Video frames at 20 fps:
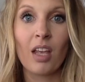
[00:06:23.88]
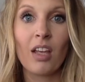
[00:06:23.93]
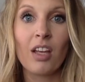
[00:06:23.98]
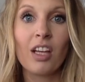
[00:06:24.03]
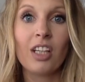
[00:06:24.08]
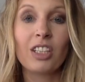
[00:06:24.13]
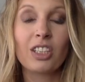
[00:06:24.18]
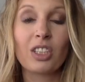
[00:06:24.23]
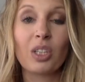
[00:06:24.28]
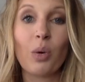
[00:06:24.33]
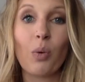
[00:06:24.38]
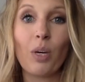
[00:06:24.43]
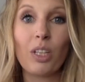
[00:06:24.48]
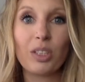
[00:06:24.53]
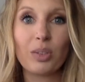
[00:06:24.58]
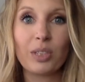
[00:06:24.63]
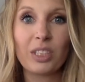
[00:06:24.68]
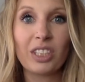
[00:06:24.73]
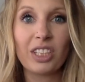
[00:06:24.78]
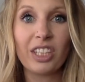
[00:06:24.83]
So
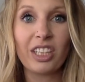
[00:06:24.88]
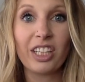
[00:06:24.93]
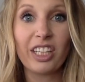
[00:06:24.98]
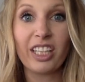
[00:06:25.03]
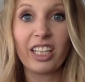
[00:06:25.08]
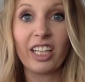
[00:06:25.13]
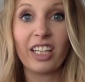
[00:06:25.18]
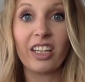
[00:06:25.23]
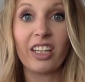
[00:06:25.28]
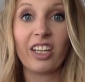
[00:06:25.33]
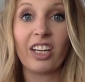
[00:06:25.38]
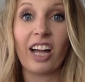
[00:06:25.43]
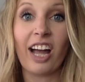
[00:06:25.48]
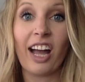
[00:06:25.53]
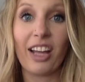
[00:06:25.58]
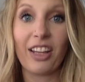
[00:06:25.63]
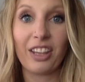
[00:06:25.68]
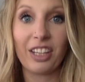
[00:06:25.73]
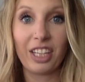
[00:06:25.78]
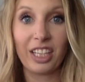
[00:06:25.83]
once we start thinking that our
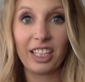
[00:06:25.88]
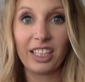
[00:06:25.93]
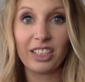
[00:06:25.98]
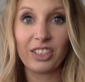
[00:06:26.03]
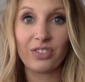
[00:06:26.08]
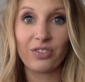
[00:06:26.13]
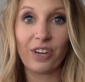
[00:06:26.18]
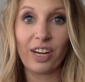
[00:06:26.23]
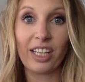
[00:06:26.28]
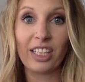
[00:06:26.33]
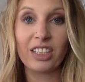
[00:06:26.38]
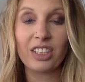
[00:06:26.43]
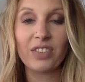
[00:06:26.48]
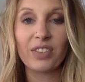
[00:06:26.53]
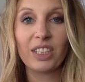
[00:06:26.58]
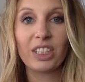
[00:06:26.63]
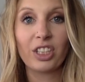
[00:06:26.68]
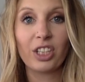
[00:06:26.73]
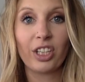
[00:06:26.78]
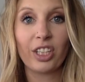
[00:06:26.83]
athlete is ready to
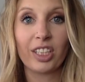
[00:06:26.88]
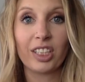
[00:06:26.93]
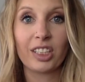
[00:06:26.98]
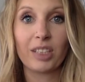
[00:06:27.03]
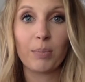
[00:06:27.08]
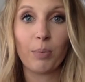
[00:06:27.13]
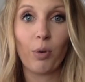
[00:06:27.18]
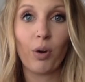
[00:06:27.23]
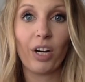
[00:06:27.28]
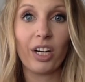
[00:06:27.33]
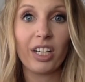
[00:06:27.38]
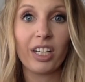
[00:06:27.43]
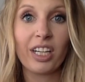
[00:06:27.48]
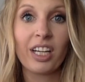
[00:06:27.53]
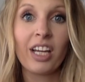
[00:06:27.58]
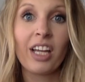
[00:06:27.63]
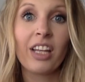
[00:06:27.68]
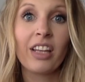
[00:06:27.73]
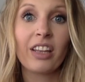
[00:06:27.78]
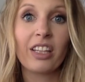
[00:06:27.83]
return to sport,
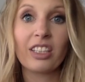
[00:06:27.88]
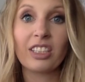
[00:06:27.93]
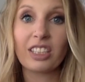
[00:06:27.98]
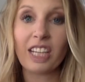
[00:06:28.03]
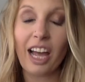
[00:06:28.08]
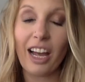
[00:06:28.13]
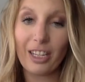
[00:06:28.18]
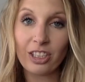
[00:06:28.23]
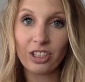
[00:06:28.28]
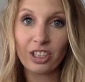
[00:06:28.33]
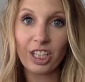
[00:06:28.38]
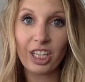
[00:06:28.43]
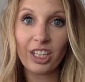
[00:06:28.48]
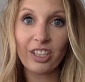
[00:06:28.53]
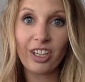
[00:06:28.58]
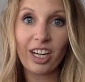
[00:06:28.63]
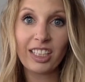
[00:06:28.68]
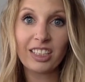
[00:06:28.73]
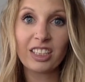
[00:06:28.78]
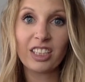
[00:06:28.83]
there's actually a
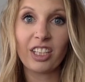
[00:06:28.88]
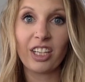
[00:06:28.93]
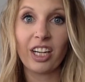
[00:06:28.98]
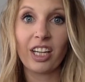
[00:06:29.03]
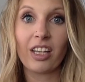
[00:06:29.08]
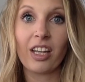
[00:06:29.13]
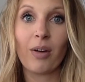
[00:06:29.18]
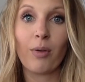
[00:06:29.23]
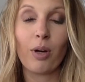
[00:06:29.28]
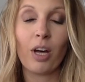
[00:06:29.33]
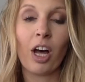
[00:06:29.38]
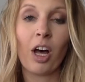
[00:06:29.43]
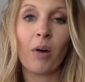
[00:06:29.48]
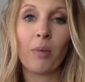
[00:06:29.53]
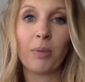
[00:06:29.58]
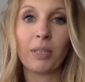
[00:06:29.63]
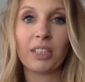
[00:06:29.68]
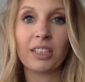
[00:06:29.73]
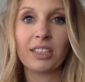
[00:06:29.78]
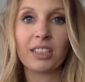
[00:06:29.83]
criteria that will
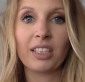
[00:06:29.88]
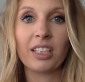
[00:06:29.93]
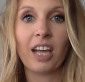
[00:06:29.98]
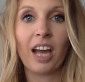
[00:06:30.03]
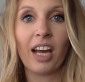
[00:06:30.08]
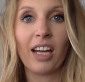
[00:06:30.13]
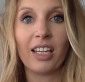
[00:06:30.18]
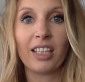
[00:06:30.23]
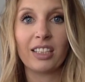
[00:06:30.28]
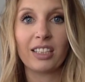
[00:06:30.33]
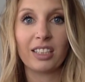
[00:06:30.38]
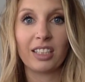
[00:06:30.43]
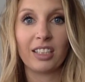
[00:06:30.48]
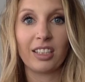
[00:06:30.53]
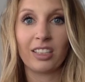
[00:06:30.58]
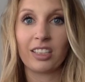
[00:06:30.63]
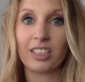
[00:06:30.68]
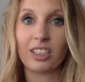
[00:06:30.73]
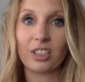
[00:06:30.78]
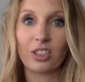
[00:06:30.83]
help us to guide us in
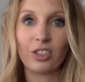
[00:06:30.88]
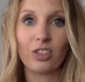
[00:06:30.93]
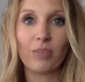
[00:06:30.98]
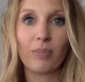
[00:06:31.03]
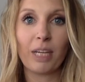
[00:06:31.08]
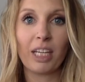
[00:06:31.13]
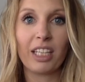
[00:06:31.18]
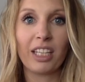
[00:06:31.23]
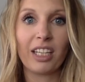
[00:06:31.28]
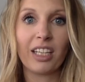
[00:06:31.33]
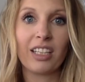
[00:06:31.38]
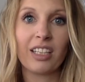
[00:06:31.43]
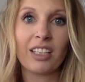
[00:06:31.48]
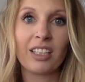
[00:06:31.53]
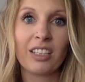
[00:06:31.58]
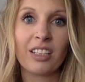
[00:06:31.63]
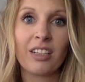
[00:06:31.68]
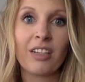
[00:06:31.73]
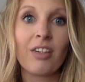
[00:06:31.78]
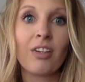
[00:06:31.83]
our decision making.
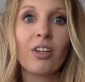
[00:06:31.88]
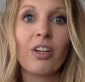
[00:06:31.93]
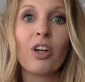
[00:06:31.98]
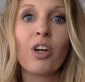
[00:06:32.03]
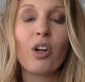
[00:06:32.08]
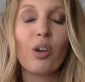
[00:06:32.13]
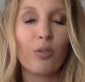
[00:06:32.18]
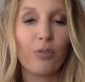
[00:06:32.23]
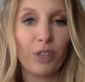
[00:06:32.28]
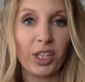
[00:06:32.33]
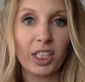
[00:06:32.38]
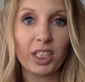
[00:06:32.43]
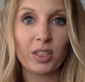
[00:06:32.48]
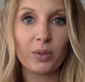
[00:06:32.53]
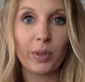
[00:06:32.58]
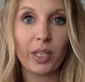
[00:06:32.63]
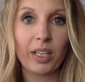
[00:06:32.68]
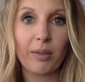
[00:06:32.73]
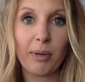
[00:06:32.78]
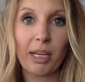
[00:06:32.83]
First,
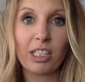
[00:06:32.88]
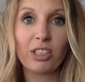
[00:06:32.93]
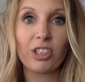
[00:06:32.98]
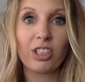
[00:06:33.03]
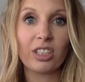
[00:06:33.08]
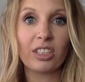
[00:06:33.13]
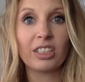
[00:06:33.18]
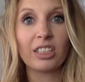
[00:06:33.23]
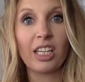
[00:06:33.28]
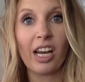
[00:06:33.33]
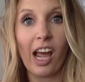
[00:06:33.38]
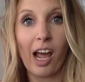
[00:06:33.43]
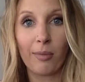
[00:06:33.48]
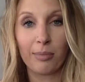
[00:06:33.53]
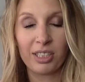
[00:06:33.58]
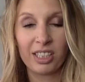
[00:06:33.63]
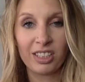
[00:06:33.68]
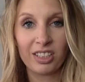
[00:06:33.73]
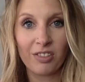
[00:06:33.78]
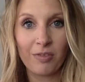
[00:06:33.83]
we're going to make sure there's an
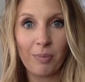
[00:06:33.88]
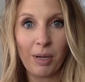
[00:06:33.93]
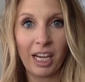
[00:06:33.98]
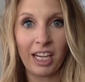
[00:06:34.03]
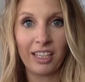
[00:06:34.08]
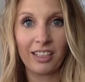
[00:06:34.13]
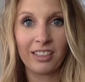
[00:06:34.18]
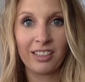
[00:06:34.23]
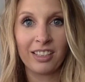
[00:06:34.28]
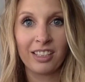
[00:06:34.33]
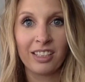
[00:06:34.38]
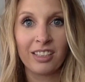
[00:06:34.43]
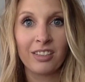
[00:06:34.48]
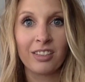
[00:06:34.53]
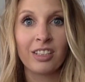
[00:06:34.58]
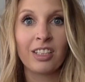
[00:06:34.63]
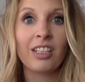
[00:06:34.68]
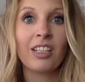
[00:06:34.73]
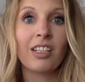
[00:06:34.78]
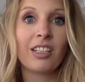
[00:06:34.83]
absence of pain.
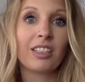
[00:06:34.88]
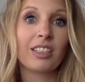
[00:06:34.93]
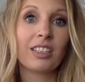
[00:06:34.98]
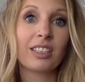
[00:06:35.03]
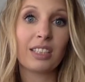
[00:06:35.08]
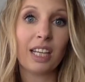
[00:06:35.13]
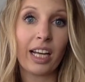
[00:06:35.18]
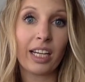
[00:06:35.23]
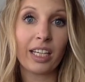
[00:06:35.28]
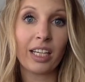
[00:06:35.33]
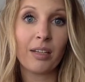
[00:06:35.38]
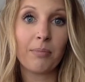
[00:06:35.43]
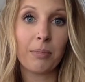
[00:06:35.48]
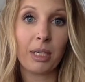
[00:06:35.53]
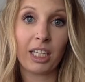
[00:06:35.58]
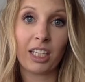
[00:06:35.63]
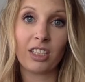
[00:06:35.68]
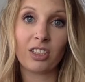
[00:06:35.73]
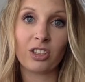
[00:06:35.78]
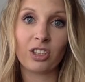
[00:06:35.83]
Second,
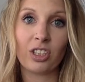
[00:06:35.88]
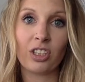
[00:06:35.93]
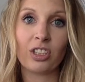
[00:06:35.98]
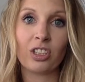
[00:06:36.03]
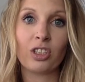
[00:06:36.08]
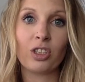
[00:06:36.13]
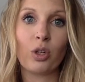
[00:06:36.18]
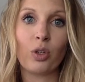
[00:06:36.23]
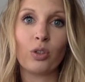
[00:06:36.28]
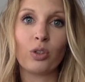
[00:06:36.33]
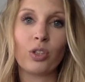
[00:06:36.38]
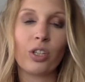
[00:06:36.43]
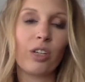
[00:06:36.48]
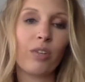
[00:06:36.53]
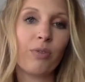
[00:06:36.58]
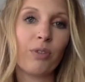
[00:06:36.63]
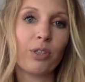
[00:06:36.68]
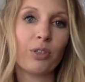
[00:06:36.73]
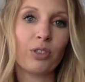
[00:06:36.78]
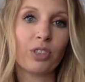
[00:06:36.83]
making sure there's no joint
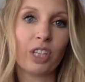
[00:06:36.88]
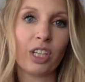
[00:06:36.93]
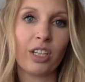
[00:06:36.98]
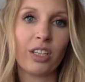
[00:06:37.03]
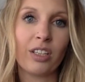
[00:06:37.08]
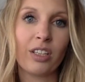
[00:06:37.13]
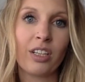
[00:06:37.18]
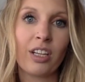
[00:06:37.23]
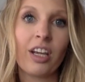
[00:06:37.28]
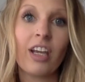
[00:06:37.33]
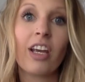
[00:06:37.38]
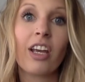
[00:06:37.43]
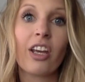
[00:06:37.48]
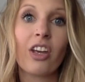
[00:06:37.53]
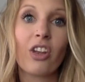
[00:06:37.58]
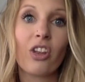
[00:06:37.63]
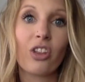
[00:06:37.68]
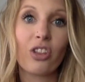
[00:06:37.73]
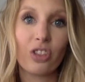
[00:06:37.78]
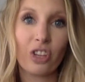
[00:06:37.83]
effusion.
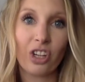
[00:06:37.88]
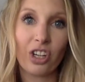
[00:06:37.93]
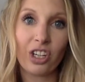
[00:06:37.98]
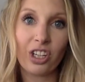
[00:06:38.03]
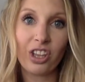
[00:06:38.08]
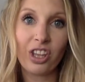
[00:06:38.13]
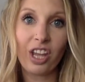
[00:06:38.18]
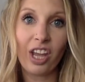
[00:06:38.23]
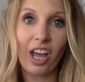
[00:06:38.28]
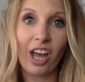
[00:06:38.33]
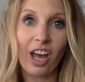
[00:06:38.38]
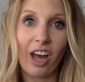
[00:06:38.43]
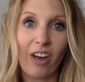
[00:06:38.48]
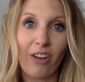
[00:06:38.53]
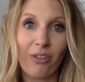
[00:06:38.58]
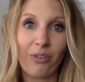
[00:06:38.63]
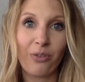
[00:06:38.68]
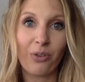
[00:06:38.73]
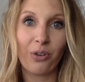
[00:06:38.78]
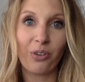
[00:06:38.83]
Third, they
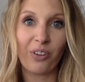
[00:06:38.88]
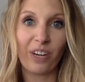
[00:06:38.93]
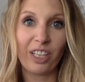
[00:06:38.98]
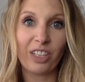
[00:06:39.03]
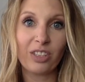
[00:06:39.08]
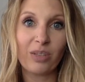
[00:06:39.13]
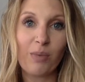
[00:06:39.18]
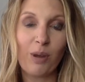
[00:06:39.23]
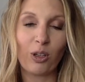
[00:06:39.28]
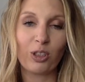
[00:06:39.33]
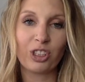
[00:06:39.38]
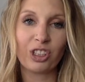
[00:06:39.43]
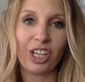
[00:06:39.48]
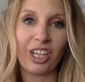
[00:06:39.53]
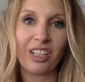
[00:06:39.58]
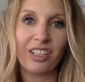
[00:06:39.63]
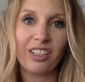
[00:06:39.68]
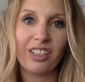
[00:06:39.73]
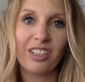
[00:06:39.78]
have full range of motion.